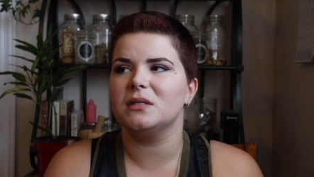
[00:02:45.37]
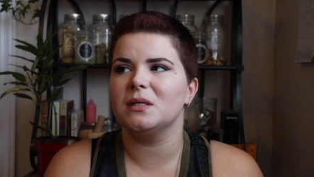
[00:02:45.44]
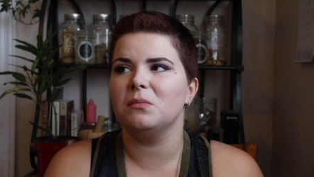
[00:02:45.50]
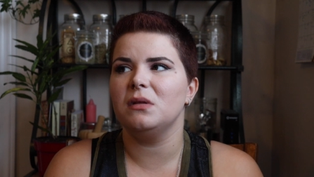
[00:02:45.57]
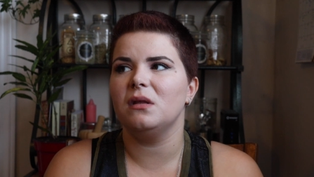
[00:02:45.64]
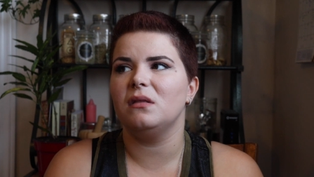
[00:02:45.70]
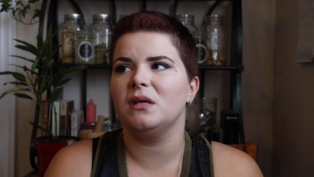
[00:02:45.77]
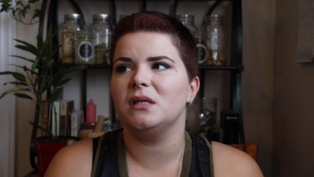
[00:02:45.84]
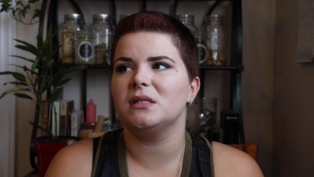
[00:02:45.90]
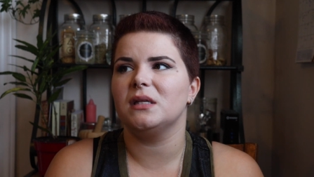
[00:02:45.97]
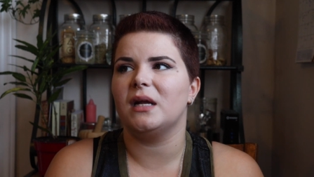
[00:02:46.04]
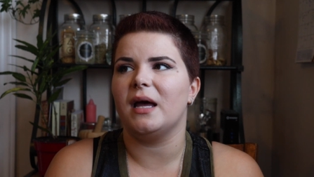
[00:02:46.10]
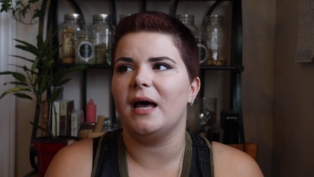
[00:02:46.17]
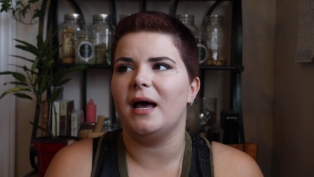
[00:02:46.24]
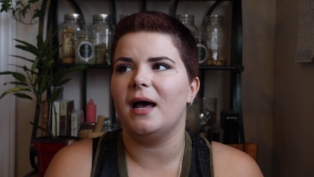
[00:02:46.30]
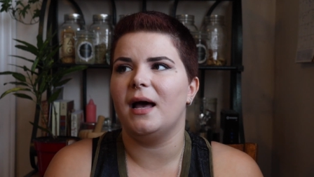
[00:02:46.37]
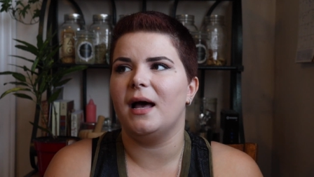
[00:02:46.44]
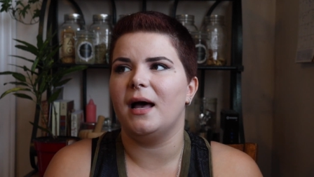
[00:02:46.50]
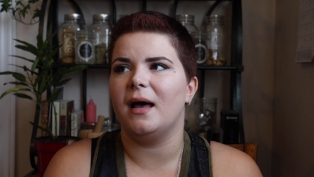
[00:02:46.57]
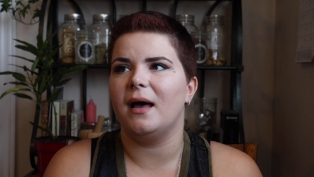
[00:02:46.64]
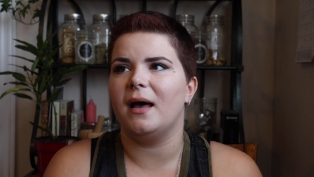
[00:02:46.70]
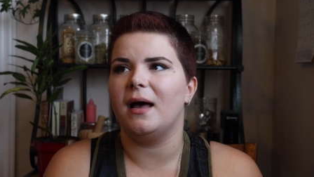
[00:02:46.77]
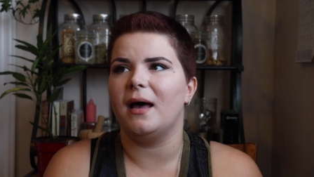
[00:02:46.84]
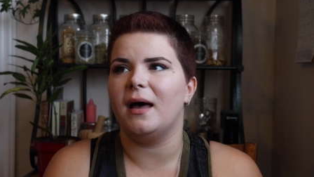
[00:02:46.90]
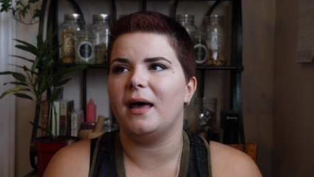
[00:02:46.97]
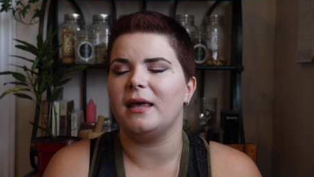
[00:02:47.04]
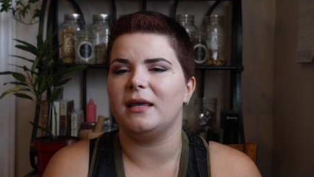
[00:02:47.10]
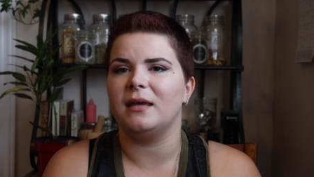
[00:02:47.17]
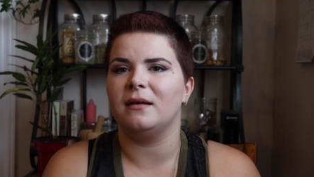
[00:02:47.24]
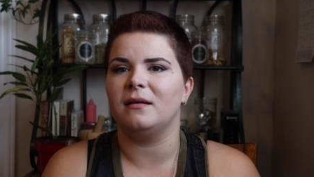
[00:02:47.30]
Some of the things that
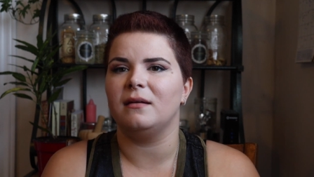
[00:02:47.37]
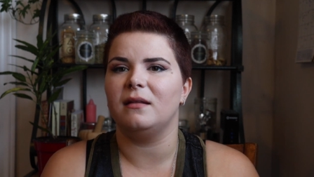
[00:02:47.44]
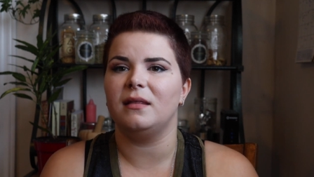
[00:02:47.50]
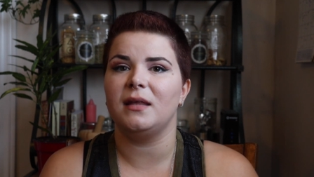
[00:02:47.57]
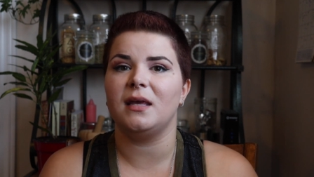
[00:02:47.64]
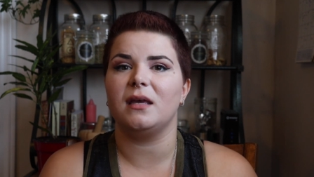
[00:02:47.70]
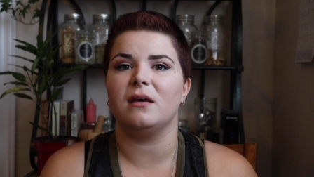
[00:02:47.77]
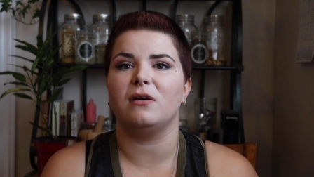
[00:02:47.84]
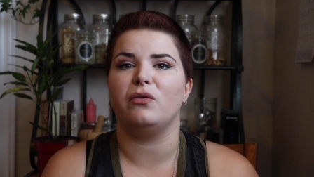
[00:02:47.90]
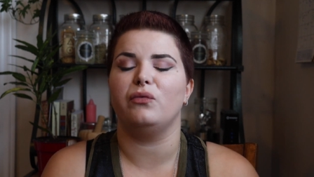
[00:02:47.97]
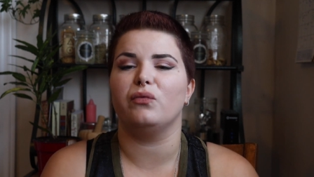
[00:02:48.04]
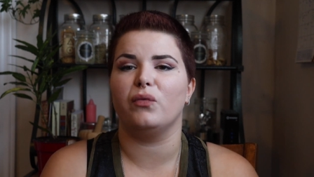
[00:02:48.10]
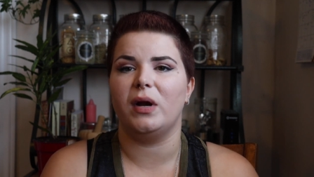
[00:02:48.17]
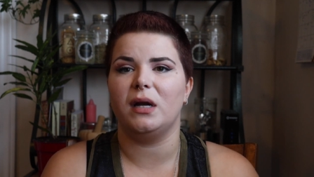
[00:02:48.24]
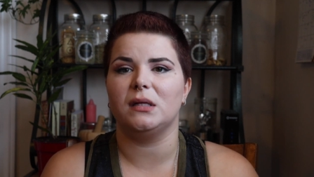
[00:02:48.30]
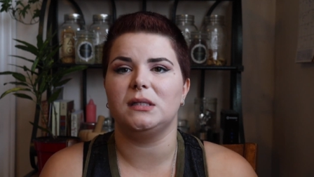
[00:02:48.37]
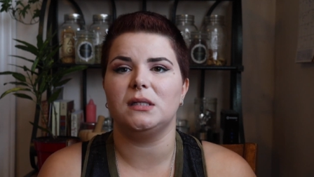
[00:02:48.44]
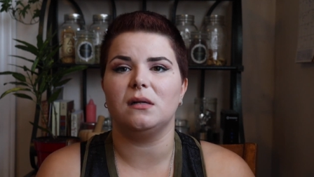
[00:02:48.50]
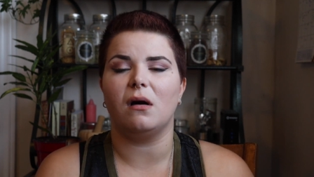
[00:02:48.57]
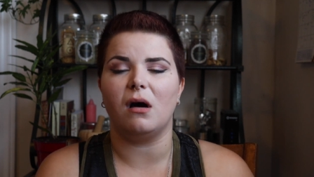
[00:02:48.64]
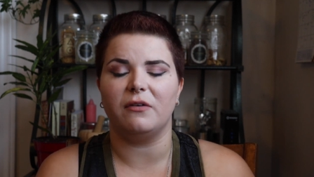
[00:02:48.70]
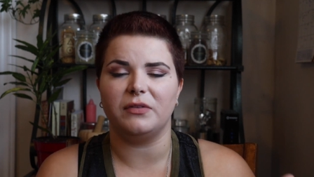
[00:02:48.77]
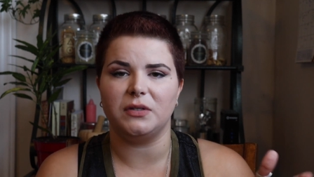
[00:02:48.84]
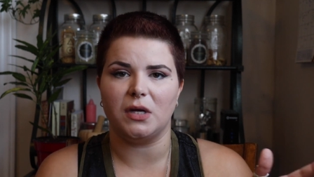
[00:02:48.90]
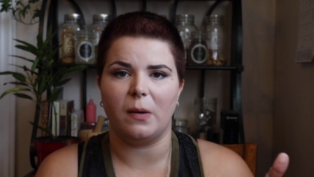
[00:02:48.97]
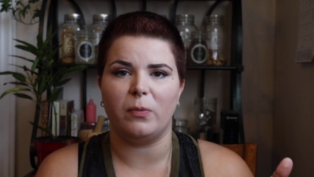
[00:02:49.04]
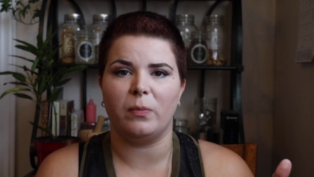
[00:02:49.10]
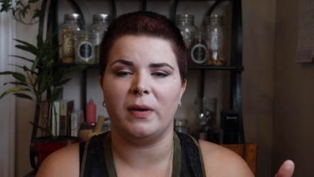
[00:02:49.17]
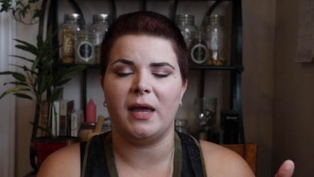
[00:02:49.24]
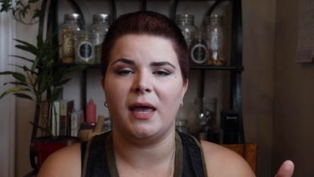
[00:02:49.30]
I can think of right off the
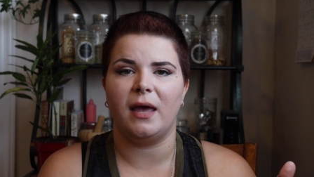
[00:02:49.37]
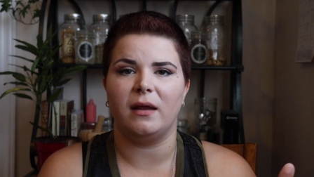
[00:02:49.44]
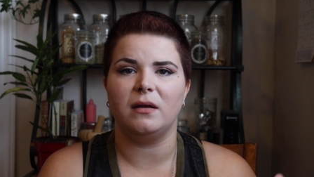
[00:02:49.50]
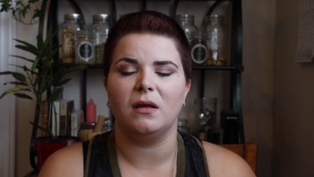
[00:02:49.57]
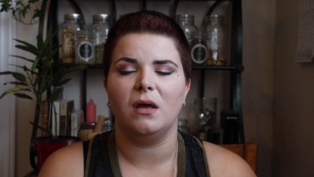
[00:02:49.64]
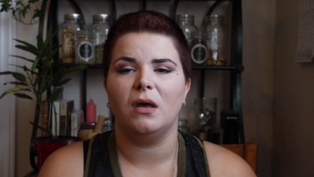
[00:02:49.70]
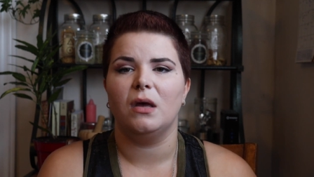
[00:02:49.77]
top of my head